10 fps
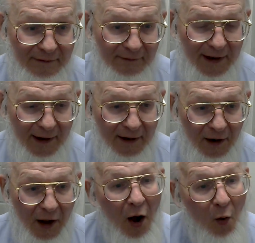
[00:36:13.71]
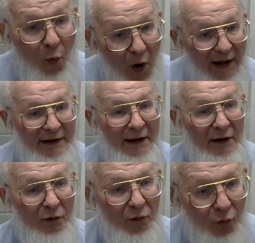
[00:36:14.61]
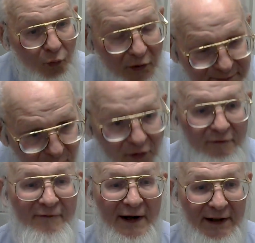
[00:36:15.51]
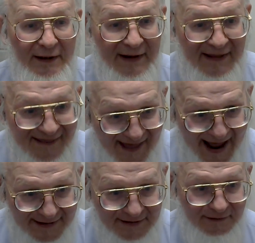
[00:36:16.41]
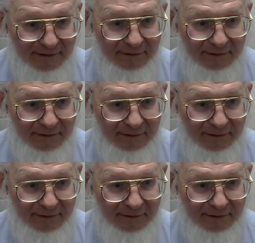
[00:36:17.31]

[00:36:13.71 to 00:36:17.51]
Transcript: okay, what was motivating that?